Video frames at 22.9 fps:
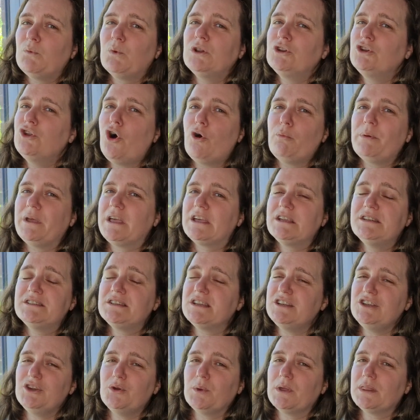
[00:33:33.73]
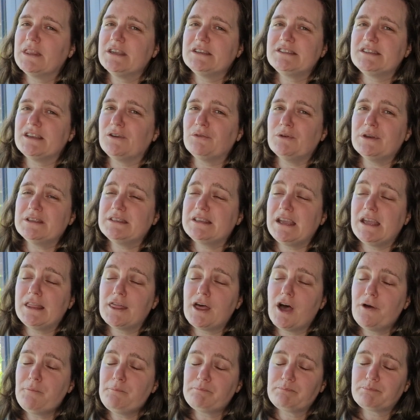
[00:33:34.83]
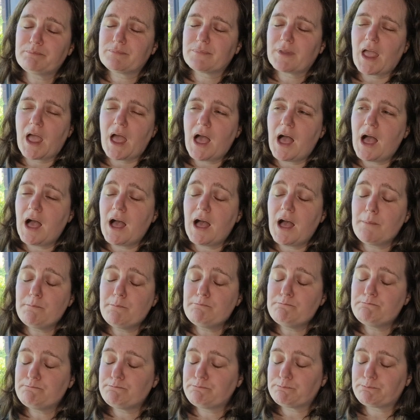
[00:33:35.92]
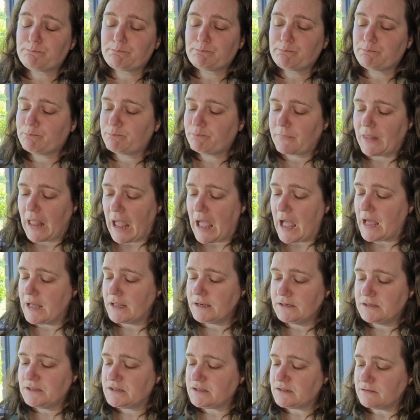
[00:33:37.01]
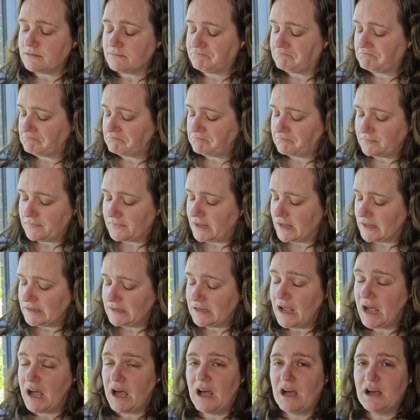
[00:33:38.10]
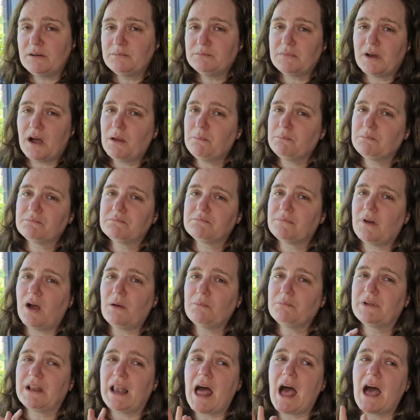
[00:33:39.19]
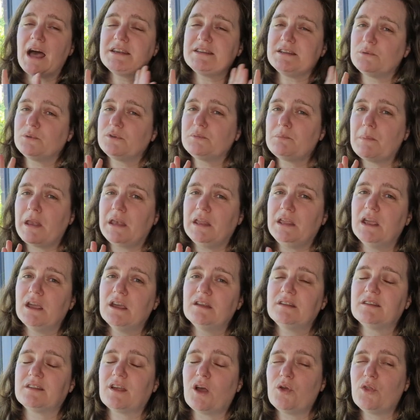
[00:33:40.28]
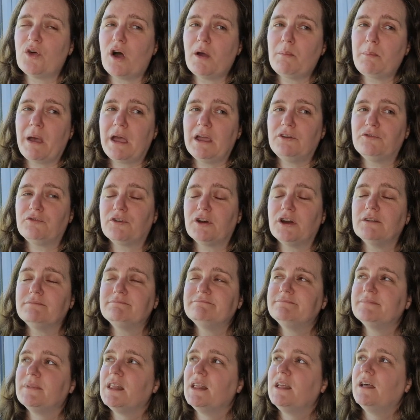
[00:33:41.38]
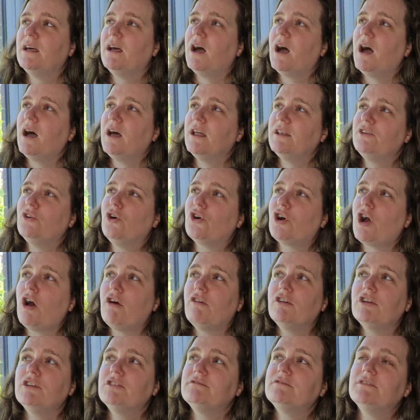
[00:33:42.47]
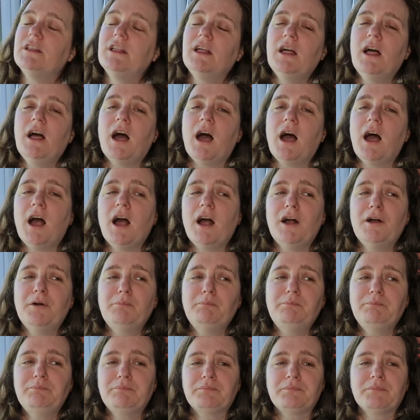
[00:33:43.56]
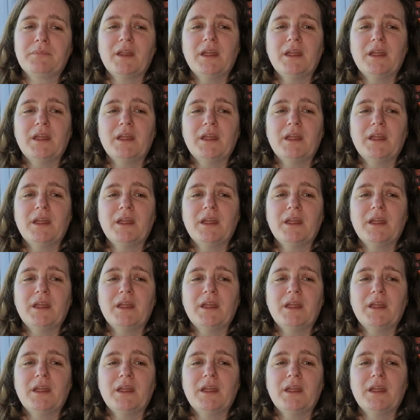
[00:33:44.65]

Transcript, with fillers: Will not be continuing this series either. Um, and yeah, I'm, I'm glad it was many years ago that I paid for it and not current. Um,